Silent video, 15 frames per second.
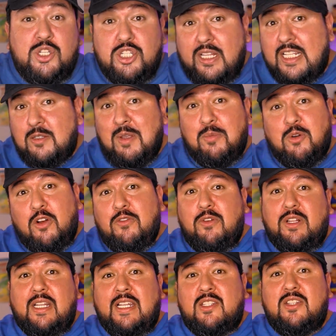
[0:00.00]
leads me
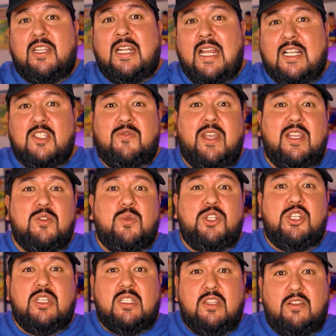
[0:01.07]
perfectly into the next phase,
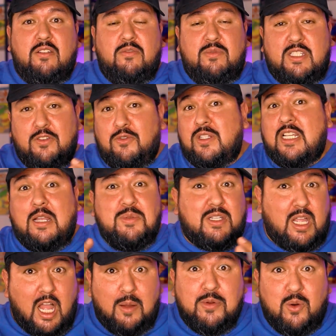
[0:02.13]
which is the different types of
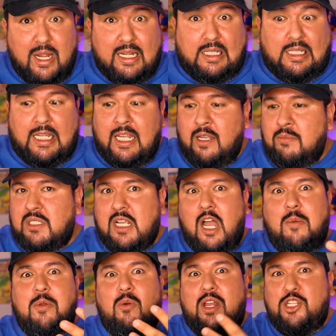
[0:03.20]
copyright claims,
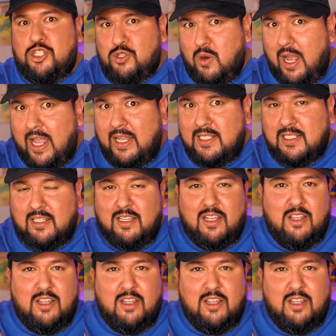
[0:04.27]
copyright strikes,